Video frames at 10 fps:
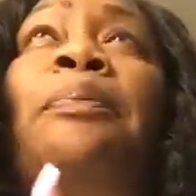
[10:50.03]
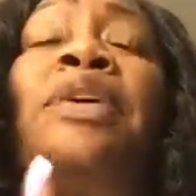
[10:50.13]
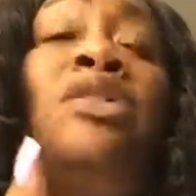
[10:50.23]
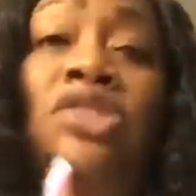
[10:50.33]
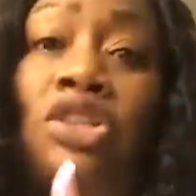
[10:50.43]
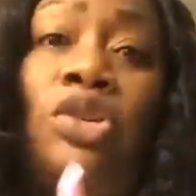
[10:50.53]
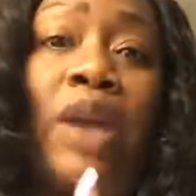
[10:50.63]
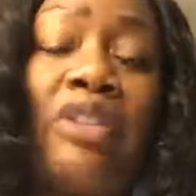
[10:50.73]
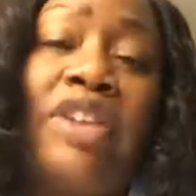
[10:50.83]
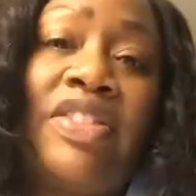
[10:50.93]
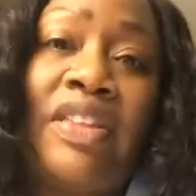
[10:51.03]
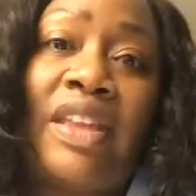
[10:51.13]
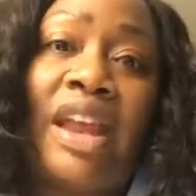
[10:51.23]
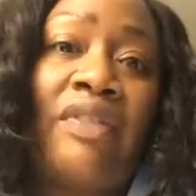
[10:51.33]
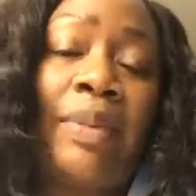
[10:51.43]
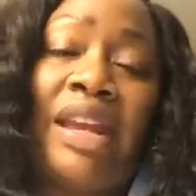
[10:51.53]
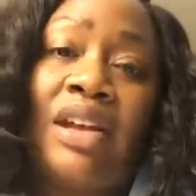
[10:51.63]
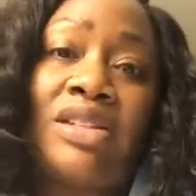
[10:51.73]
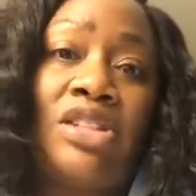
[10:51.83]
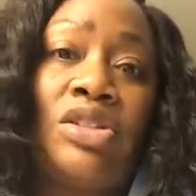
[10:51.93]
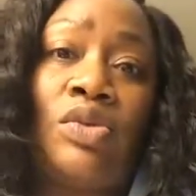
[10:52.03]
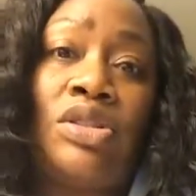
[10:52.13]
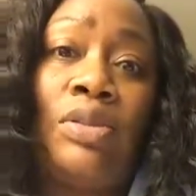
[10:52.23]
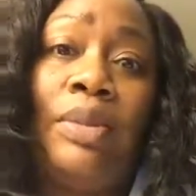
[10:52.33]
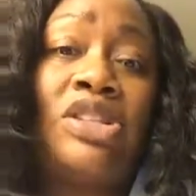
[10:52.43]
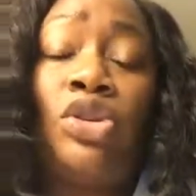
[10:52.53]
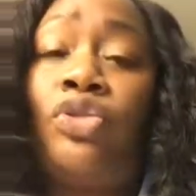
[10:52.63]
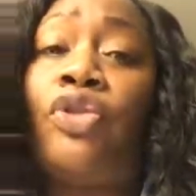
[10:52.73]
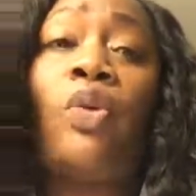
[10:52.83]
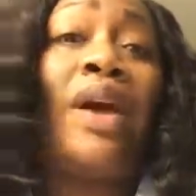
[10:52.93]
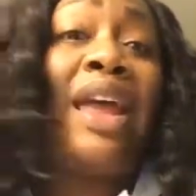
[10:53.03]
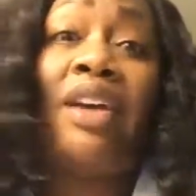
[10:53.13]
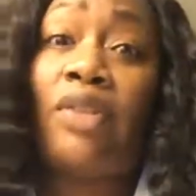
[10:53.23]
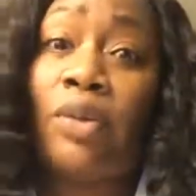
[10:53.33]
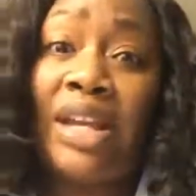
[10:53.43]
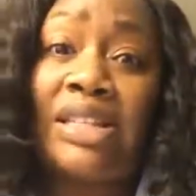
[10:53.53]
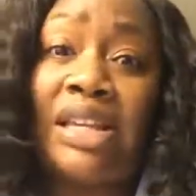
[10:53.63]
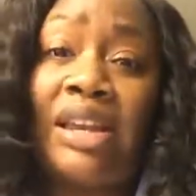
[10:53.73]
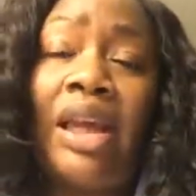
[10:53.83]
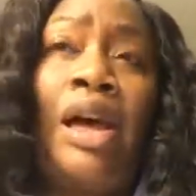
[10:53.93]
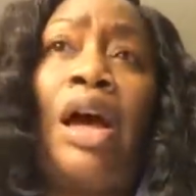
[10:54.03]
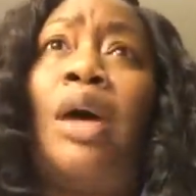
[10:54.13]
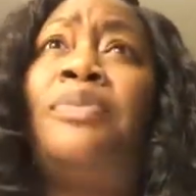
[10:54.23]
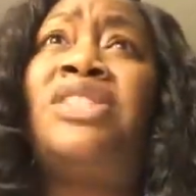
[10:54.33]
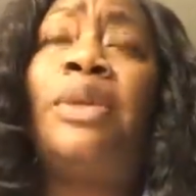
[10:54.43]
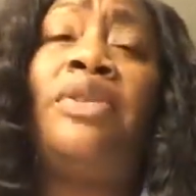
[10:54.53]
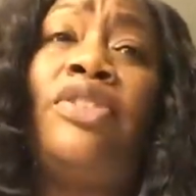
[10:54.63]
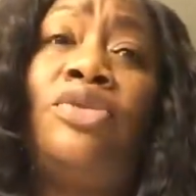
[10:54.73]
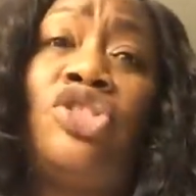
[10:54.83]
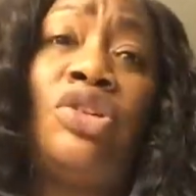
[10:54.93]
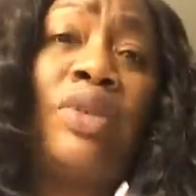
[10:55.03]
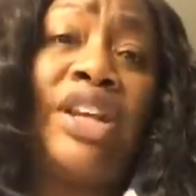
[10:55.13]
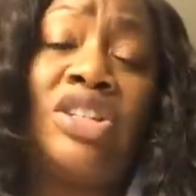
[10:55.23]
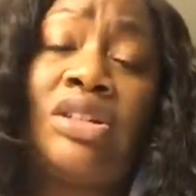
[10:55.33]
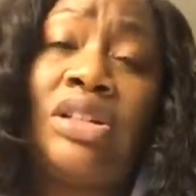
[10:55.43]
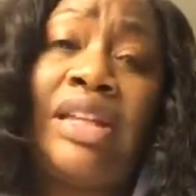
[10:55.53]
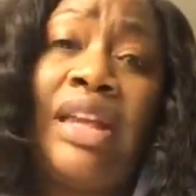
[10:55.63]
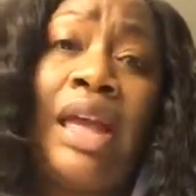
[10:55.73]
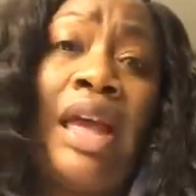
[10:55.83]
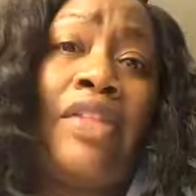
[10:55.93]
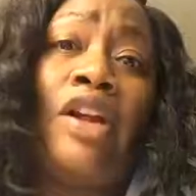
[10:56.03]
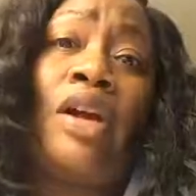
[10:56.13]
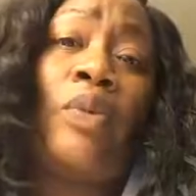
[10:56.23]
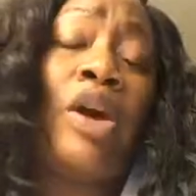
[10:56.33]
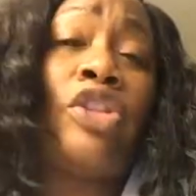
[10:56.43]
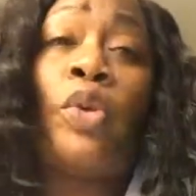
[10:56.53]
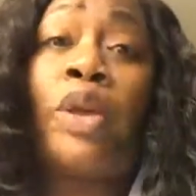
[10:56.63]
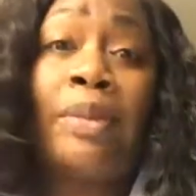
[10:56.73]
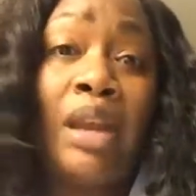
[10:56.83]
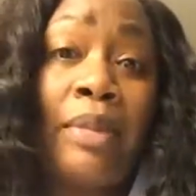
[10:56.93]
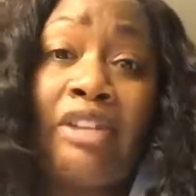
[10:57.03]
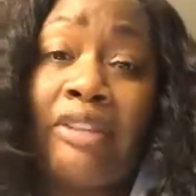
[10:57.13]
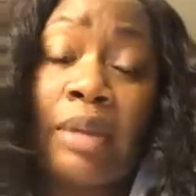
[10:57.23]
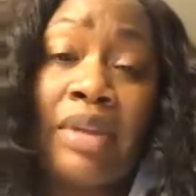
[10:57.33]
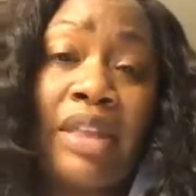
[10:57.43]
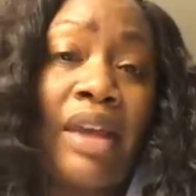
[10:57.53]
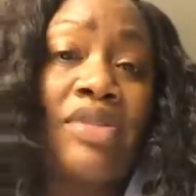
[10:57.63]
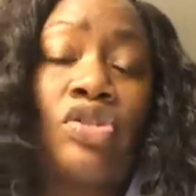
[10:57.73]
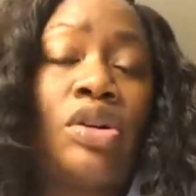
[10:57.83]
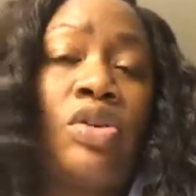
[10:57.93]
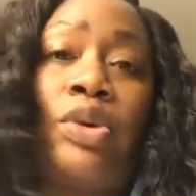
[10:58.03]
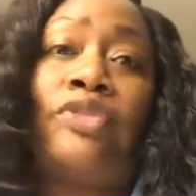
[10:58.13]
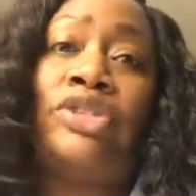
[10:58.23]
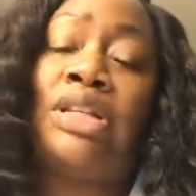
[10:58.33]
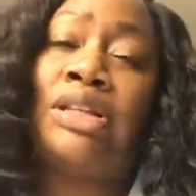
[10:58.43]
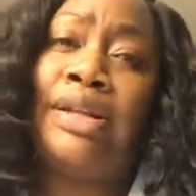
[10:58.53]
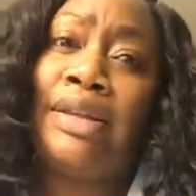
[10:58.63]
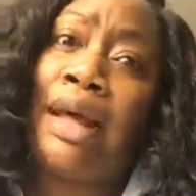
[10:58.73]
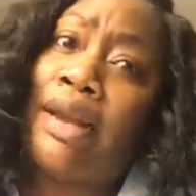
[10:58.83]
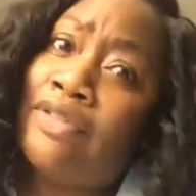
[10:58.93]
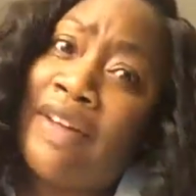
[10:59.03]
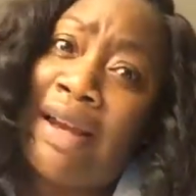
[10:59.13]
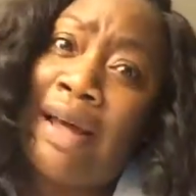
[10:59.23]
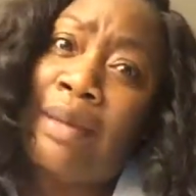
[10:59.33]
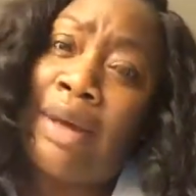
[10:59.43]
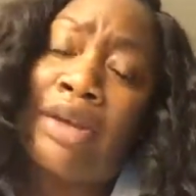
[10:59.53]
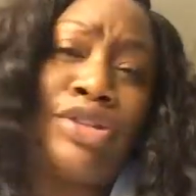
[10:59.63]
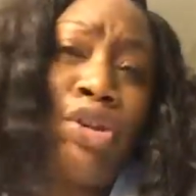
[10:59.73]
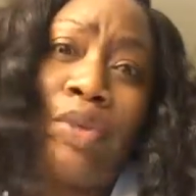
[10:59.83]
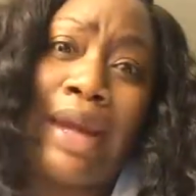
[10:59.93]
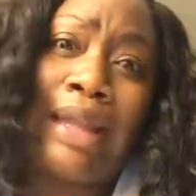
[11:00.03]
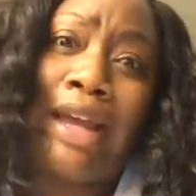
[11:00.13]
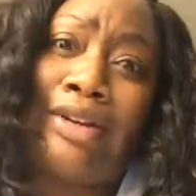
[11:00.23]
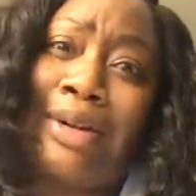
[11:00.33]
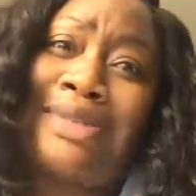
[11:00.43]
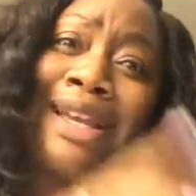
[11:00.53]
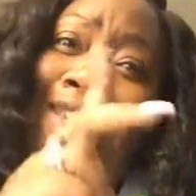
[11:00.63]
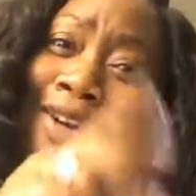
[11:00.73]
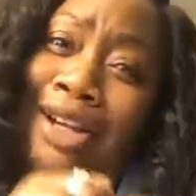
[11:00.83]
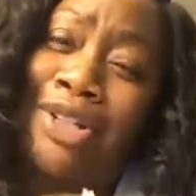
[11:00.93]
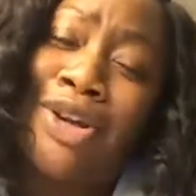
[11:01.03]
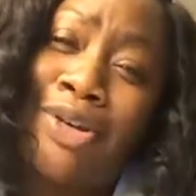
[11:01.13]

built to do everything that everybody else is meant to do for whatever reason. Some of you generationally, there are other women in my family that have struggled with infertility that I didn't find out about until way later. I was like, y'all could have